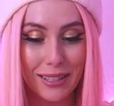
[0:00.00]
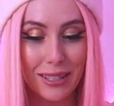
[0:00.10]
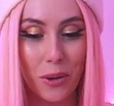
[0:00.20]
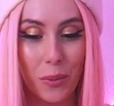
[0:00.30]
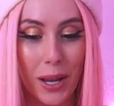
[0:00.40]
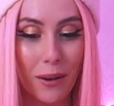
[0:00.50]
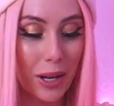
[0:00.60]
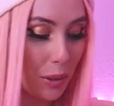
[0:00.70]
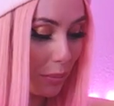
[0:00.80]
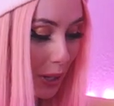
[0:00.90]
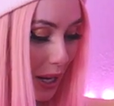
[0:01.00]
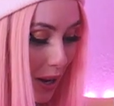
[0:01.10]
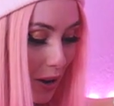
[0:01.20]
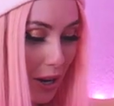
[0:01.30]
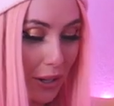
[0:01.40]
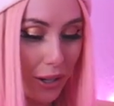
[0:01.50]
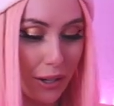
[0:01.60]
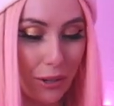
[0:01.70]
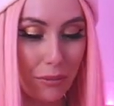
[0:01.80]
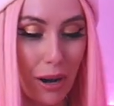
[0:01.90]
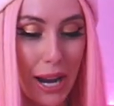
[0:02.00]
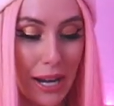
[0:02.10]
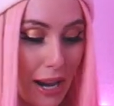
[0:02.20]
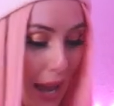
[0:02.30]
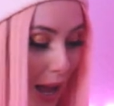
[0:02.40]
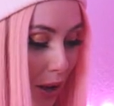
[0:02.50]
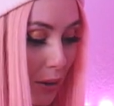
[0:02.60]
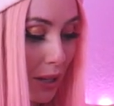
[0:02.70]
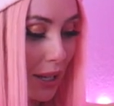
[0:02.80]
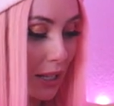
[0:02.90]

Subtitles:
So we are gonna put it on her right now